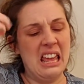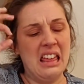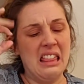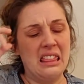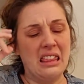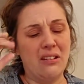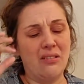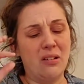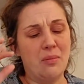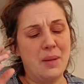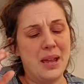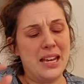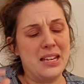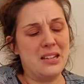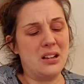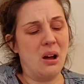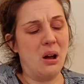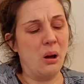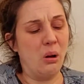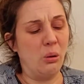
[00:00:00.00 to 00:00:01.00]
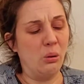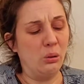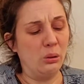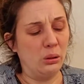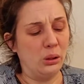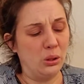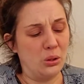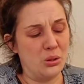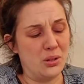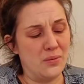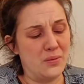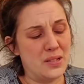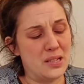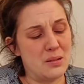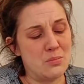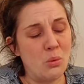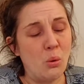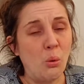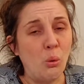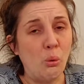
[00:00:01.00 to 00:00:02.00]
there remained a whole lot of
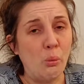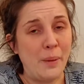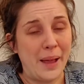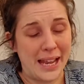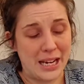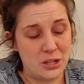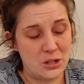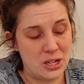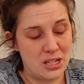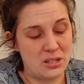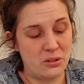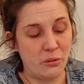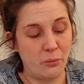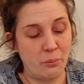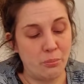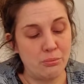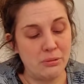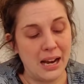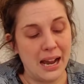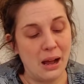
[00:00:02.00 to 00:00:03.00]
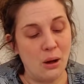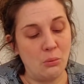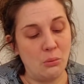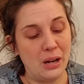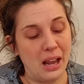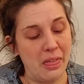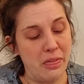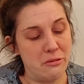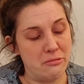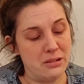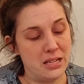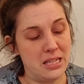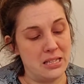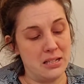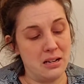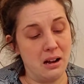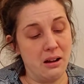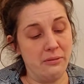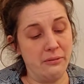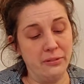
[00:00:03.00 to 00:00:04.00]
small patches of brown leathery
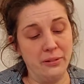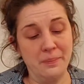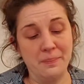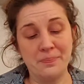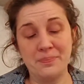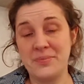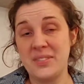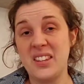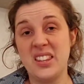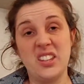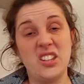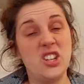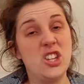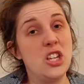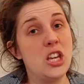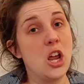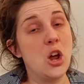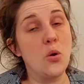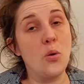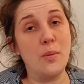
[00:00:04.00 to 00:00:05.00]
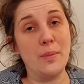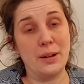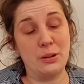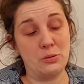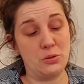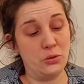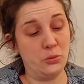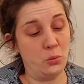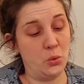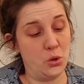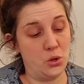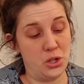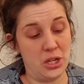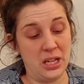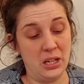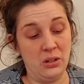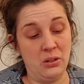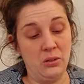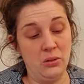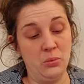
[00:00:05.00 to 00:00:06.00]
stuff. No amount of
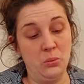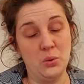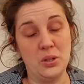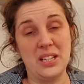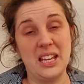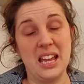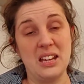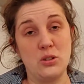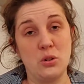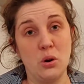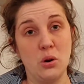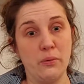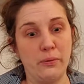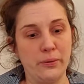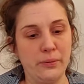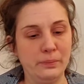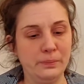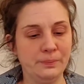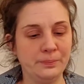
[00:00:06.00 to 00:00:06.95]
washing would get off.